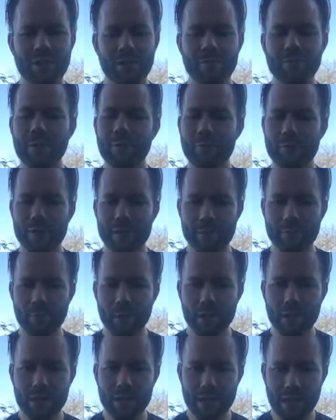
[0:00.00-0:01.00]
Feel free to
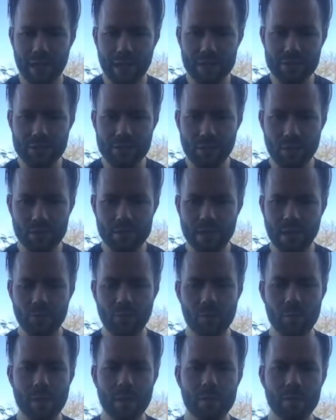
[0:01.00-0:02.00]
book a consult, and
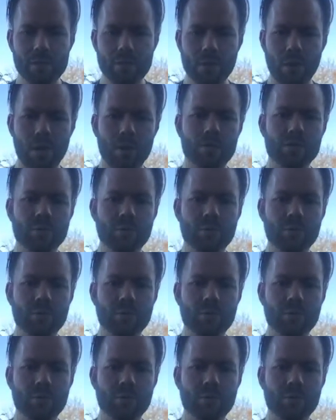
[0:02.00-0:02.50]
we'll be able to talk